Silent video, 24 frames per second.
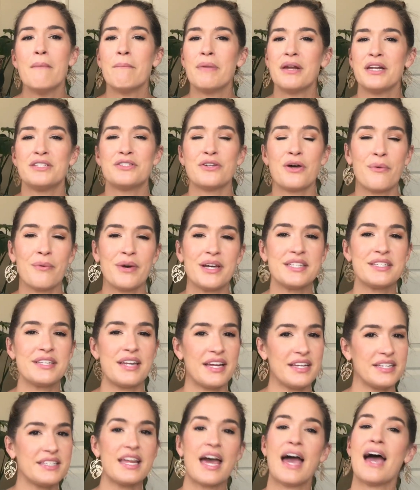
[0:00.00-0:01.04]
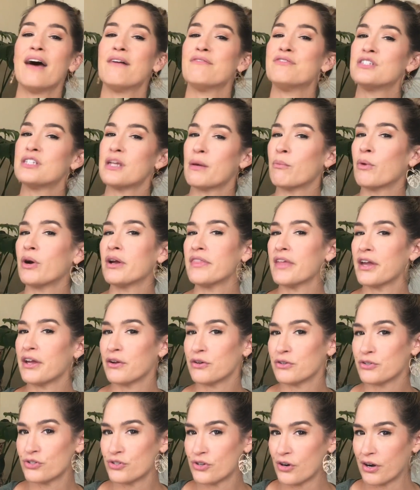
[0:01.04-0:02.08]
but it's always nice to have somewhere that
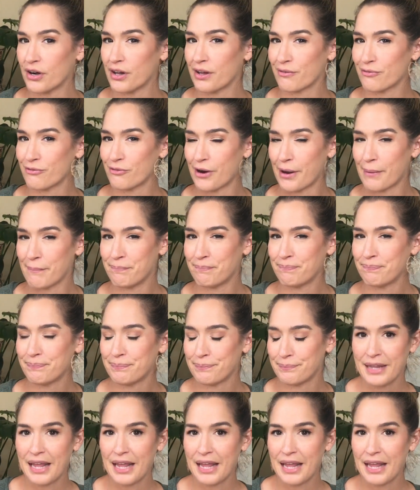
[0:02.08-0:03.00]
you're starting from.